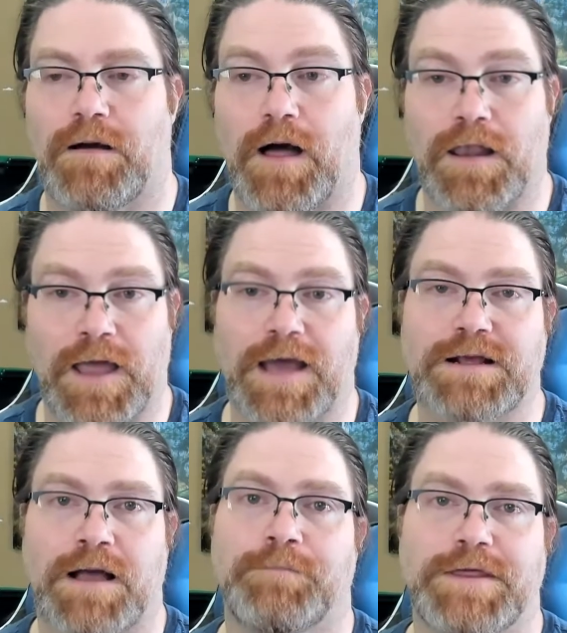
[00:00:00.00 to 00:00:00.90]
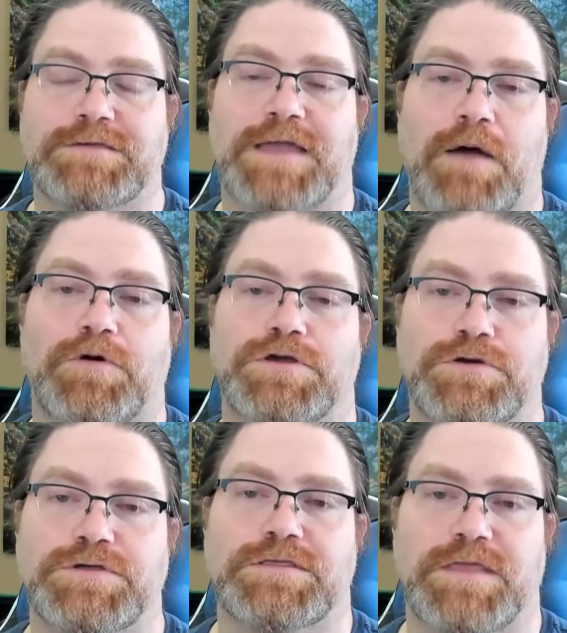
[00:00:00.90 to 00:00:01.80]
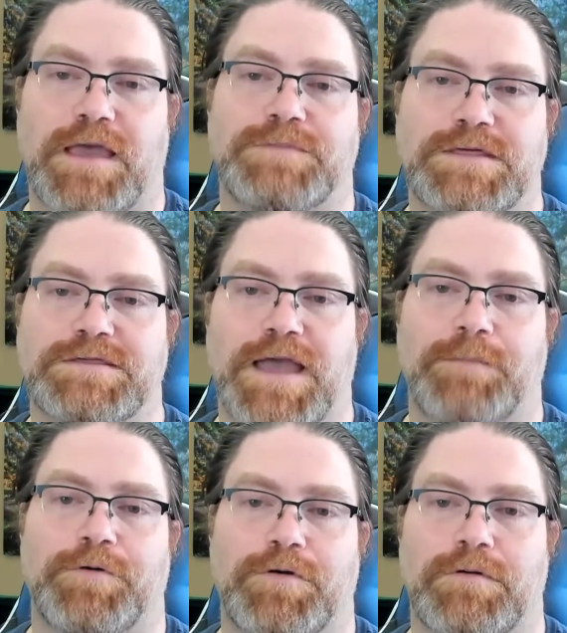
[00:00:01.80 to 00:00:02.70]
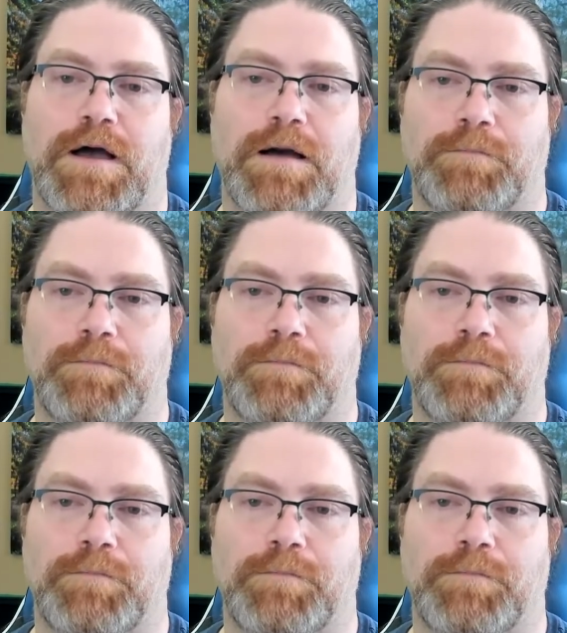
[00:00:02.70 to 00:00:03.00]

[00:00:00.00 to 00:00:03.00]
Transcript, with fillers: a lot of companies now are using the MDSAP uh,